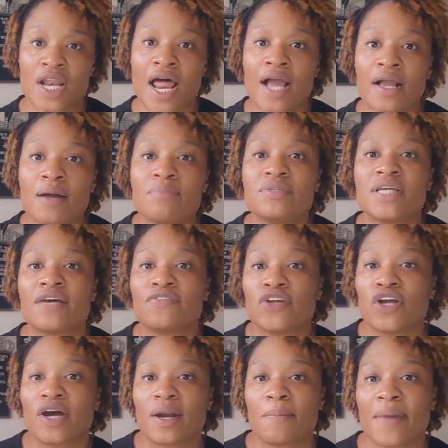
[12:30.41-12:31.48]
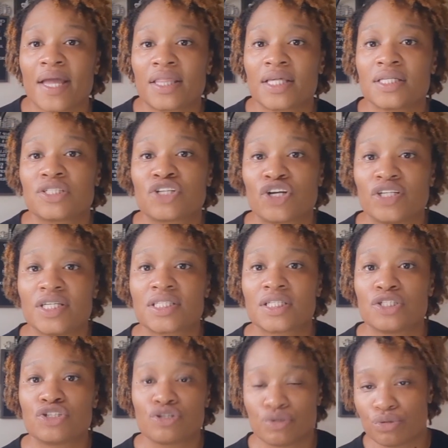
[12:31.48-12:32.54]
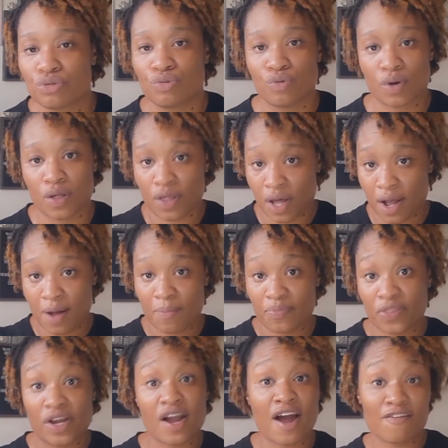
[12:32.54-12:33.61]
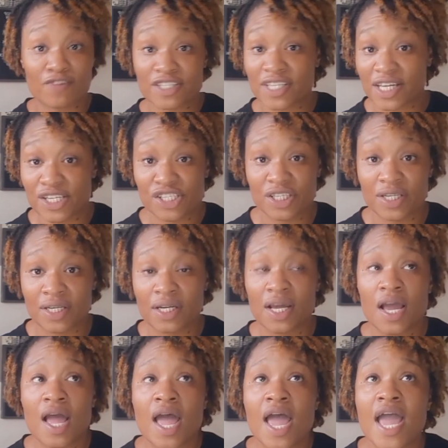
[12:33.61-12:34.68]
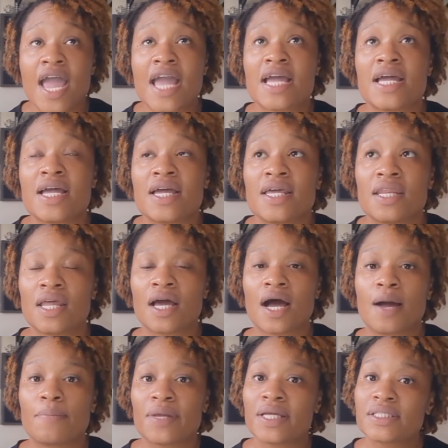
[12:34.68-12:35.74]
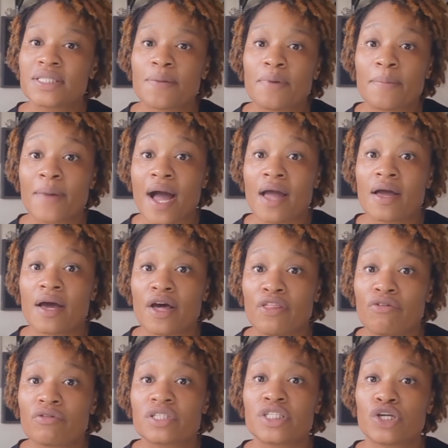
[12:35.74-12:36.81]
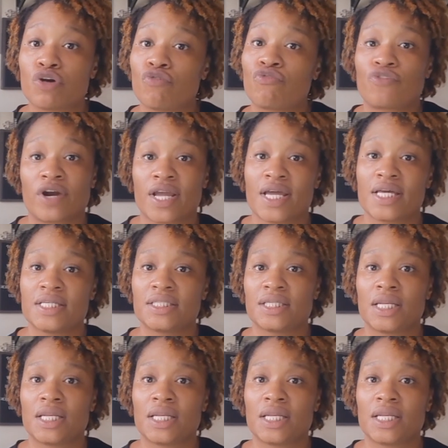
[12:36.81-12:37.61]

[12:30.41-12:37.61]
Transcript: Like, I'm definitely going to turn this into the conversation, and get some of my other single friends.